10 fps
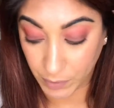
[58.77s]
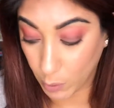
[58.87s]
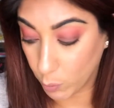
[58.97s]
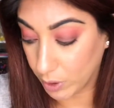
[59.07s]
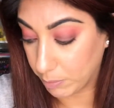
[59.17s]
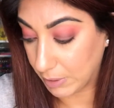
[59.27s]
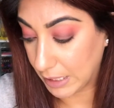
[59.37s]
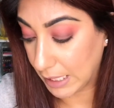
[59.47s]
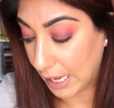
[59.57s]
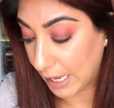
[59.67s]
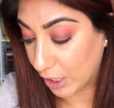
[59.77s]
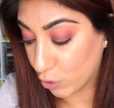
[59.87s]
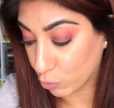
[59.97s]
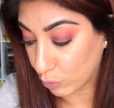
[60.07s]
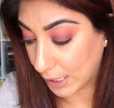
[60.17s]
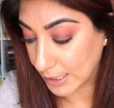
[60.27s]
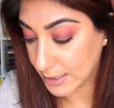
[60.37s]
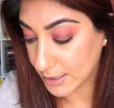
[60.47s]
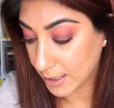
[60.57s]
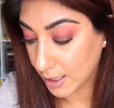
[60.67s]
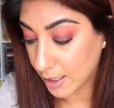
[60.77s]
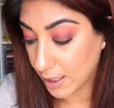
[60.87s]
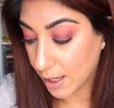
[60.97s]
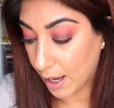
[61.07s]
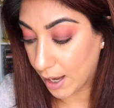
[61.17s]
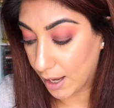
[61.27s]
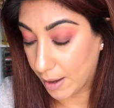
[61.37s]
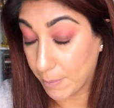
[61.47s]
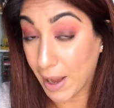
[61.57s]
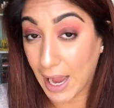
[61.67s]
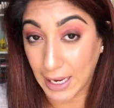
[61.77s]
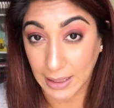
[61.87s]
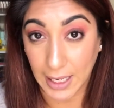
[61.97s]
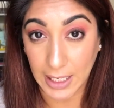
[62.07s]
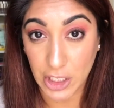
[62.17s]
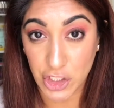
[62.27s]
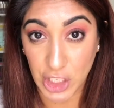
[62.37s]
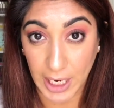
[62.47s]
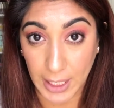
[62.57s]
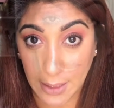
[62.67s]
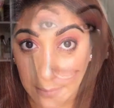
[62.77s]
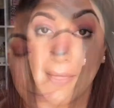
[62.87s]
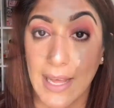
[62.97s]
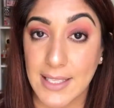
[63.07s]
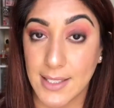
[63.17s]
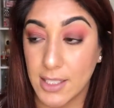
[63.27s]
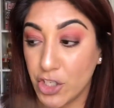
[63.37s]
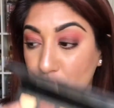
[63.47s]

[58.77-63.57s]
would be a great highlighting shade, and that's the